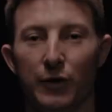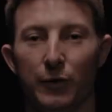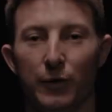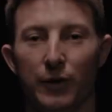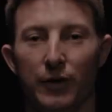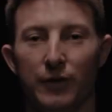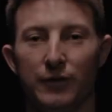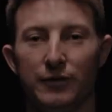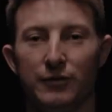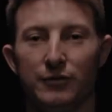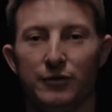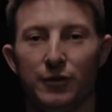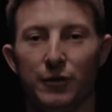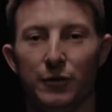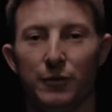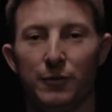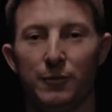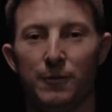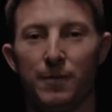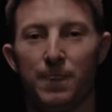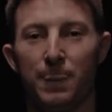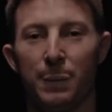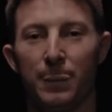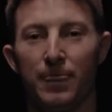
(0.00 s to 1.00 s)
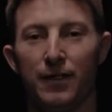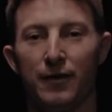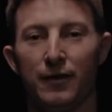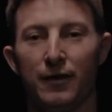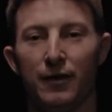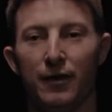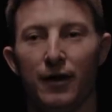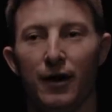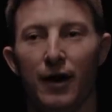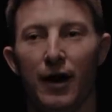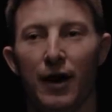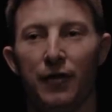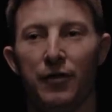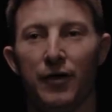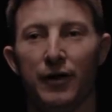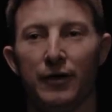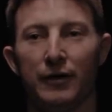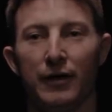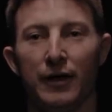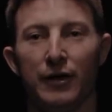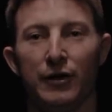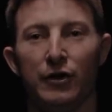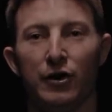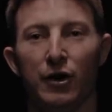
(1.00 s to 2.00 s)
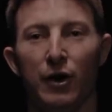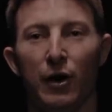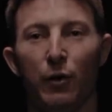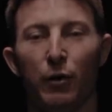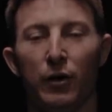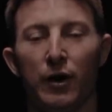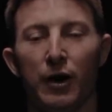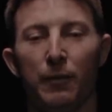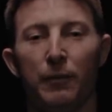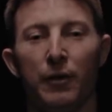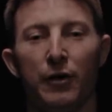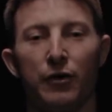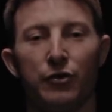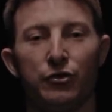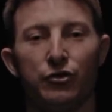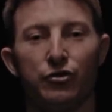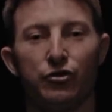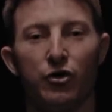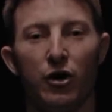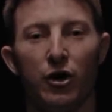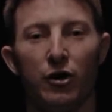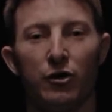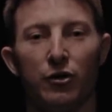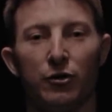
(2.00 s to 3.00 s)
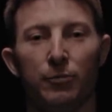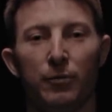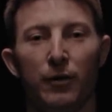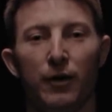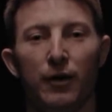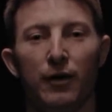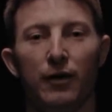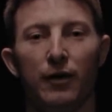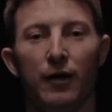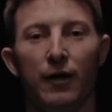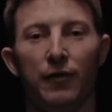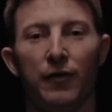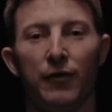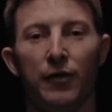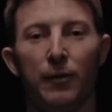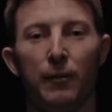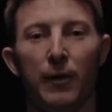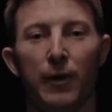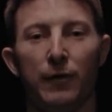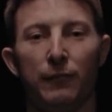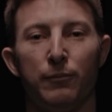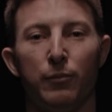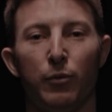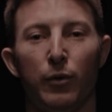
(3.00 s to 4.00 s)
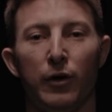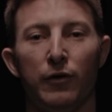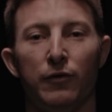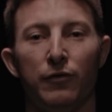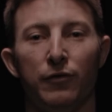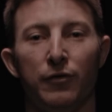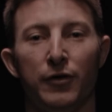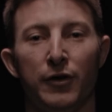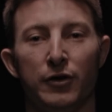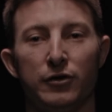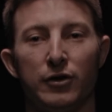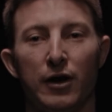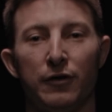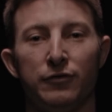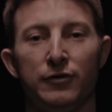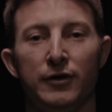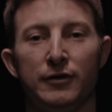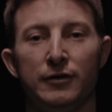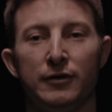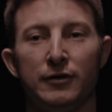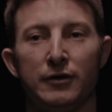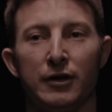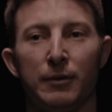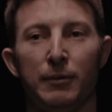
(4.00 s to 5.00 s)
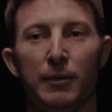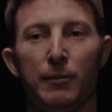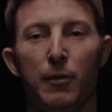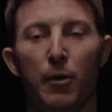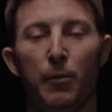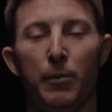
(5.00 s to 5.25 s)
anyway. So I think like, you know, I want to get bigger and stronger, but I think the main point this offseason is going to be